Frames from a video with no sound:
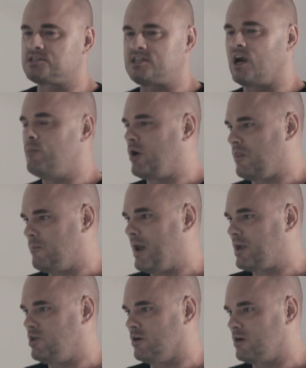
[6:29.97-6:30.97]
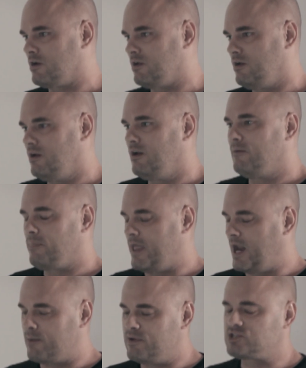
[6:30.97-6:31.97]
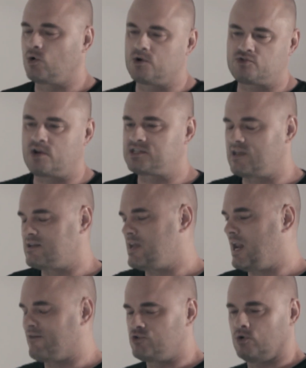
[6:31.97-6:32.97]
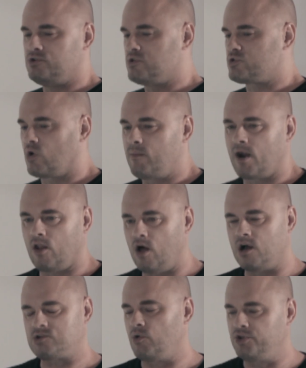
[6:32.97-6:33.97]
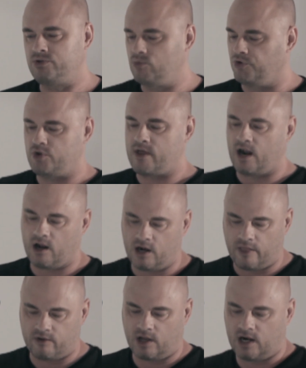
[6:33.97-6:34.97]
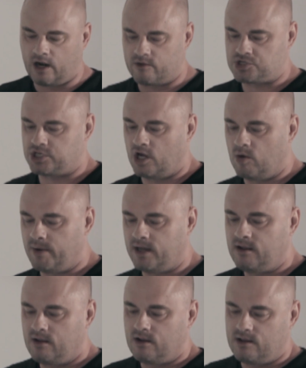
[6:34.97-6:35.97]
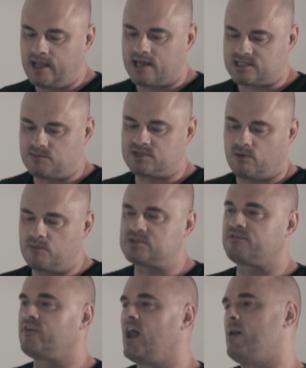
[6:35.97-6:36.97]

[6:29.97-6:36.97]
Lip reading: little ceremony in the backyard, and I missed horse racing that day. And I've told you a story about we'll do that on another show. But yes, it was a